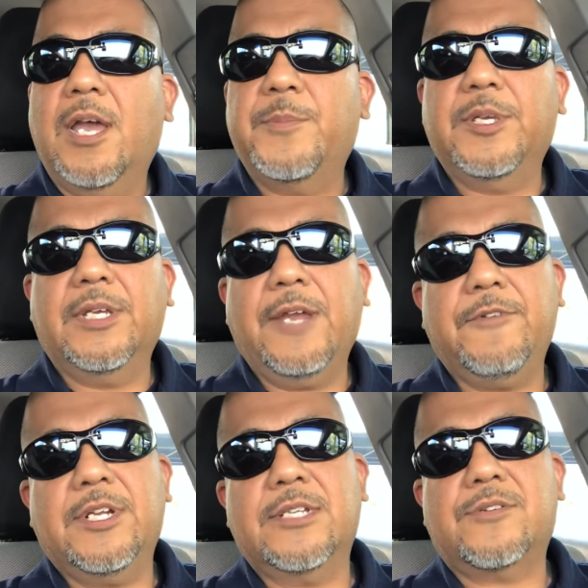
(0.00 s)
I mean,
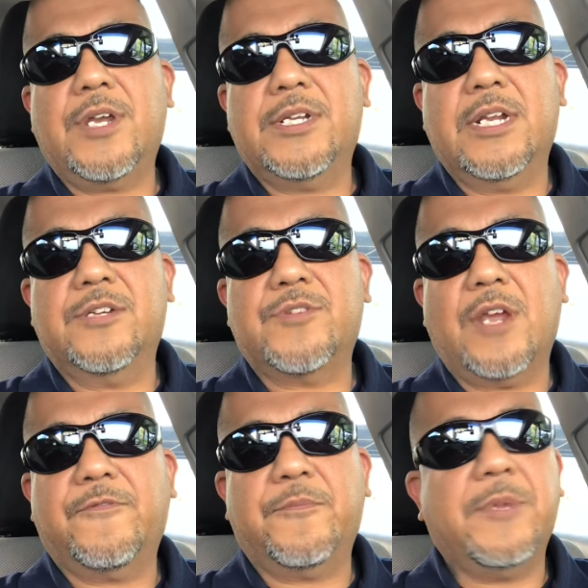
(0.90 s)
every day is a great day to
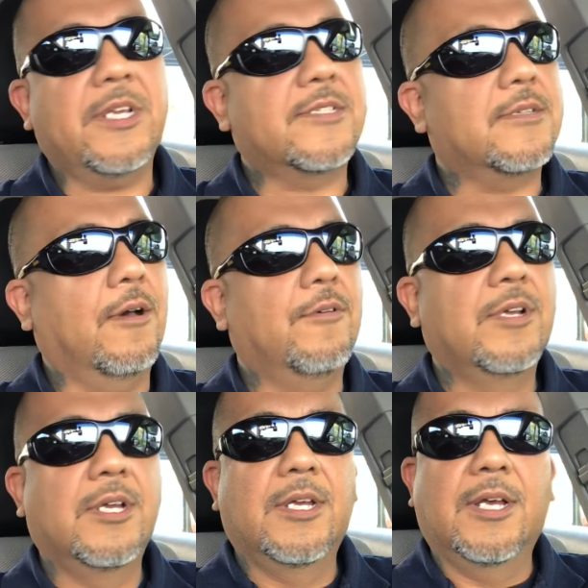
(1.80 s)
drive for me. So
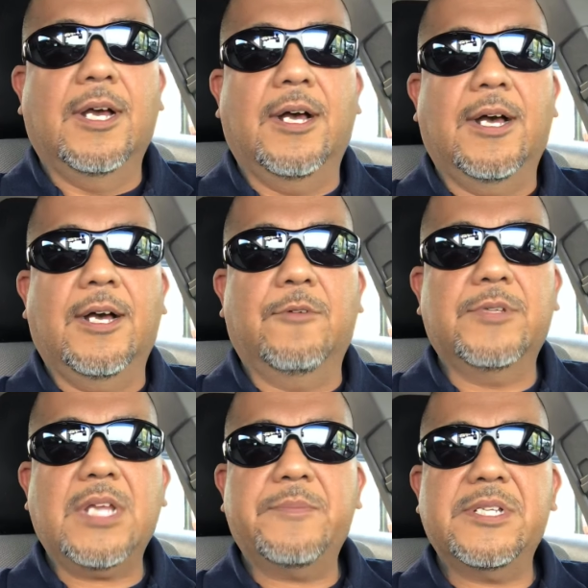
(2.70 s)
uh,
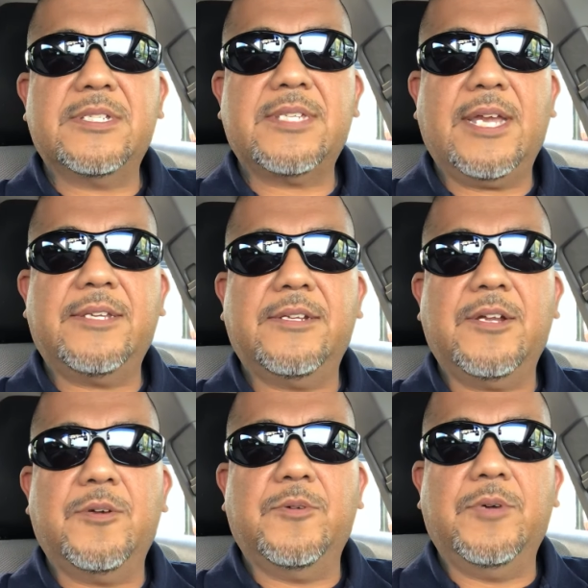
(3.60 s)
with that being said, you
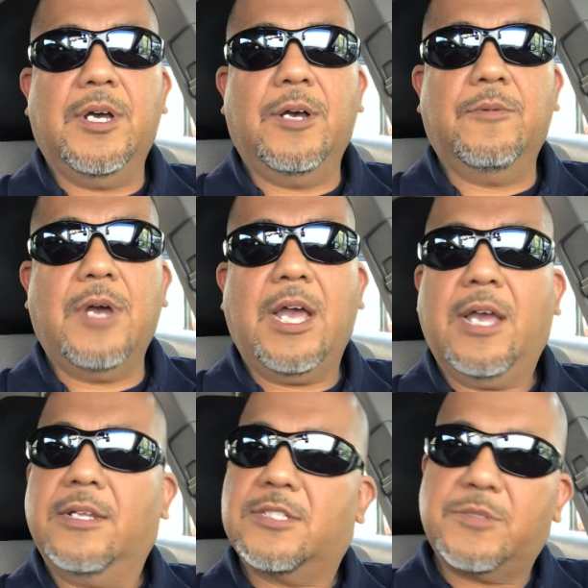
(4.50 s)
know,
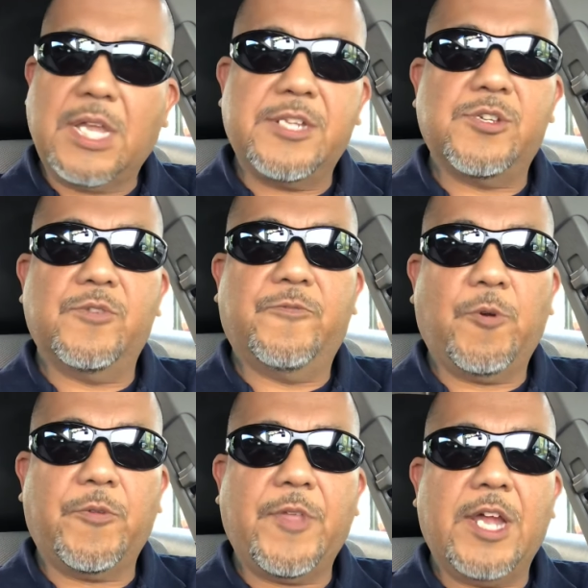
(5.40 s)
uh, stay tuned
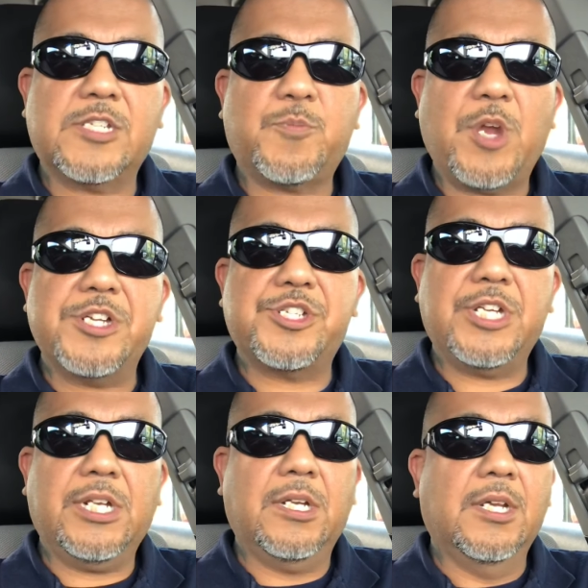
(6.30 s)
for that
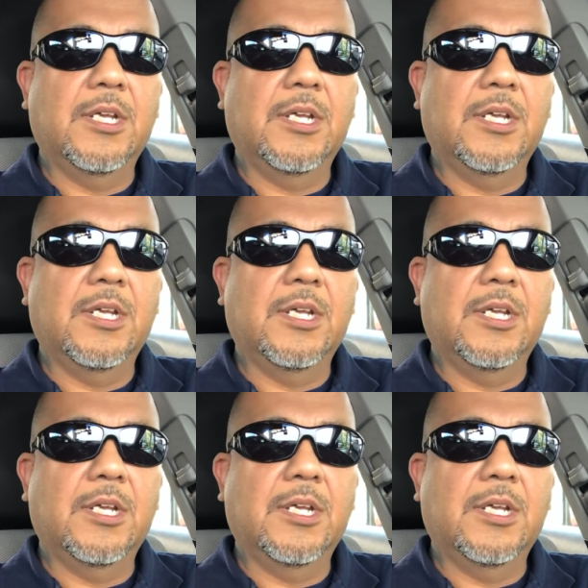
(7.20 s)
spreadsheet.